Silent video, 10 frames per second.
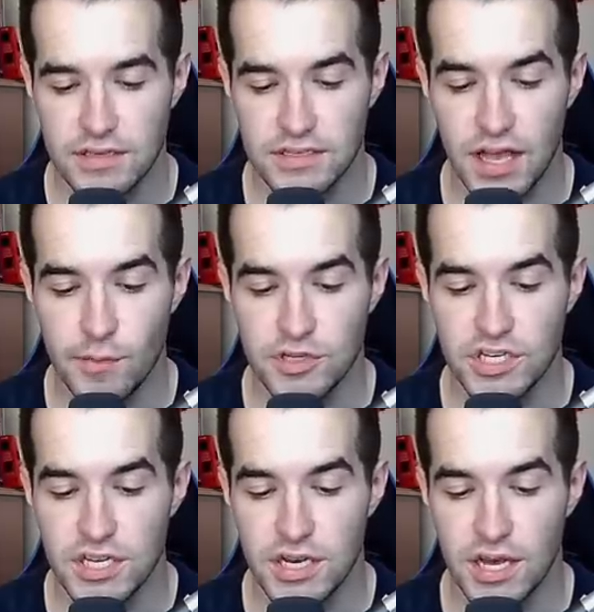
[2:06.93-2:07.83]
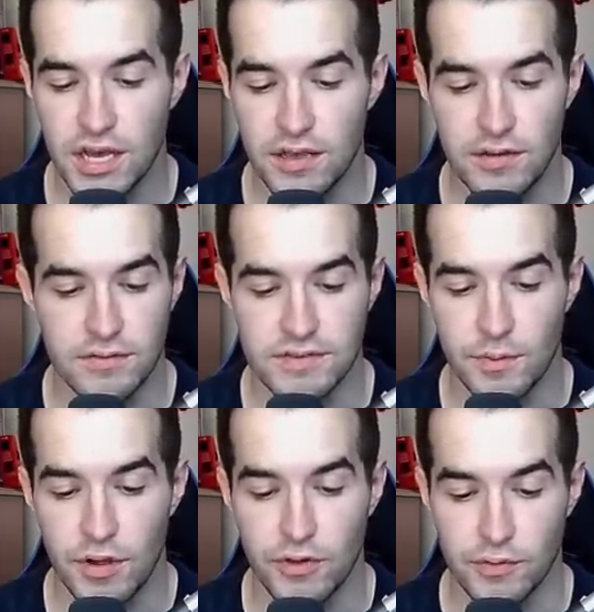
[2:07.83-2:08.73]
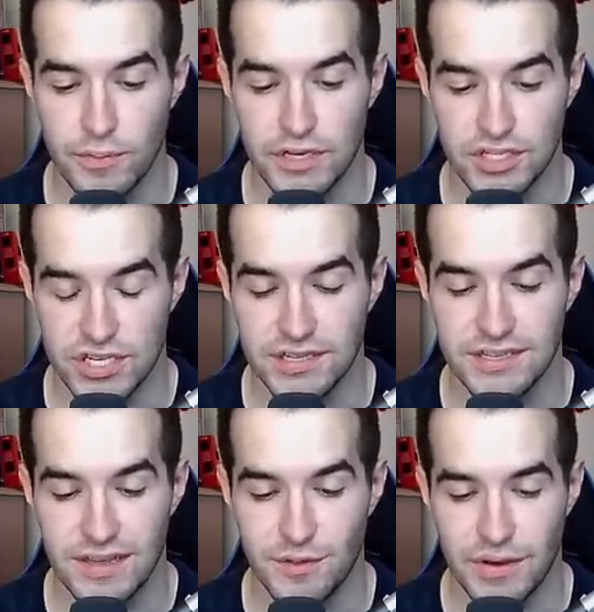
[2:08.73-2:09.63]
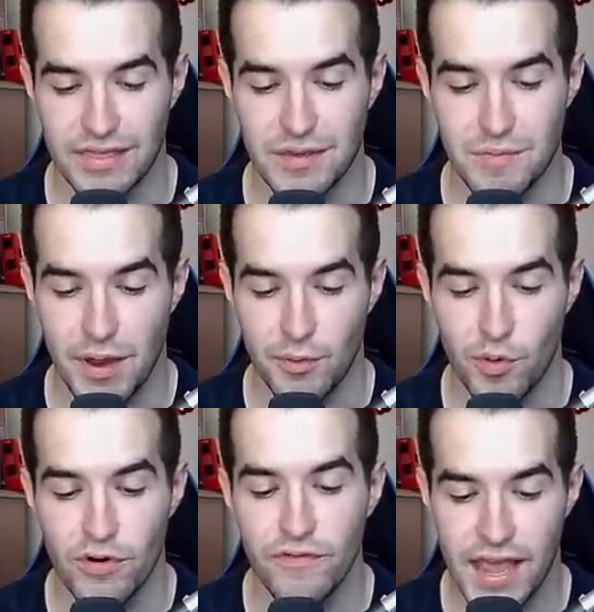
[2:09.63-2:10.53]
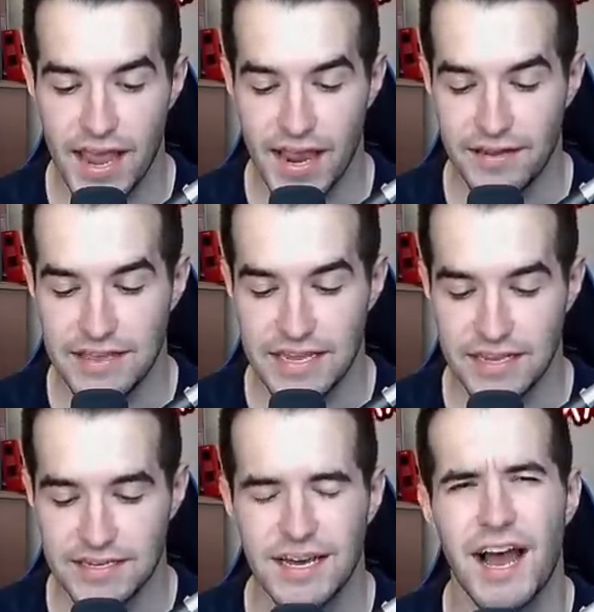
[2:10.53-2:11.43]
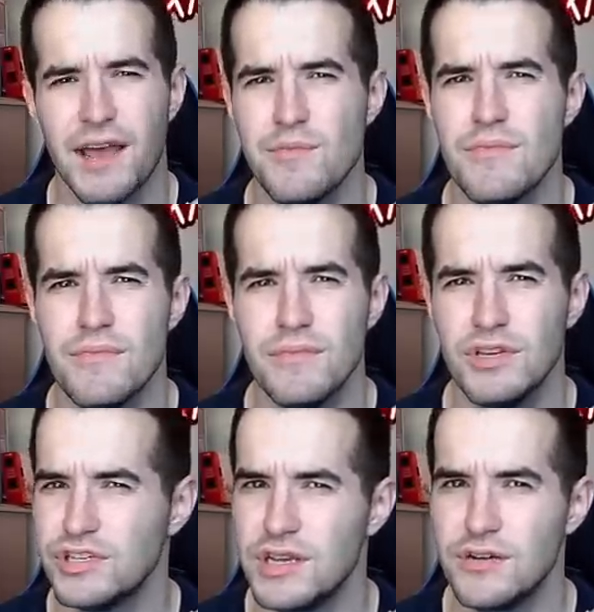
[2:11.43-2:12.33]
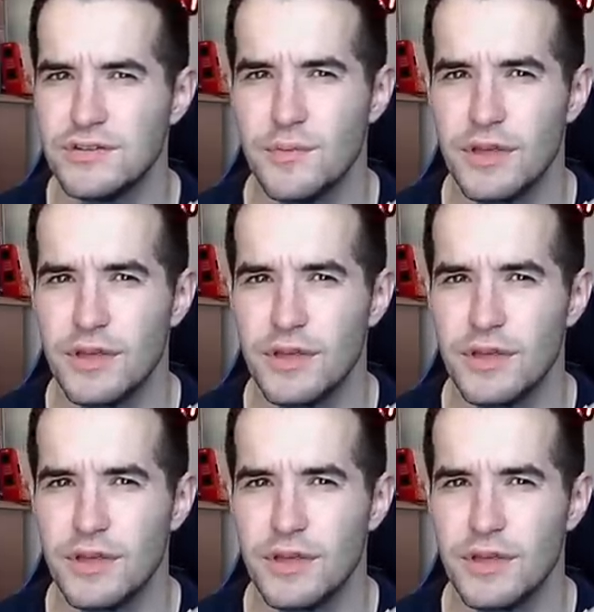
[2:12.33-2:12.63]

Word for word: Slot Machine uh, and some other machines. And then we got the Metamorph and the Time Machine or something like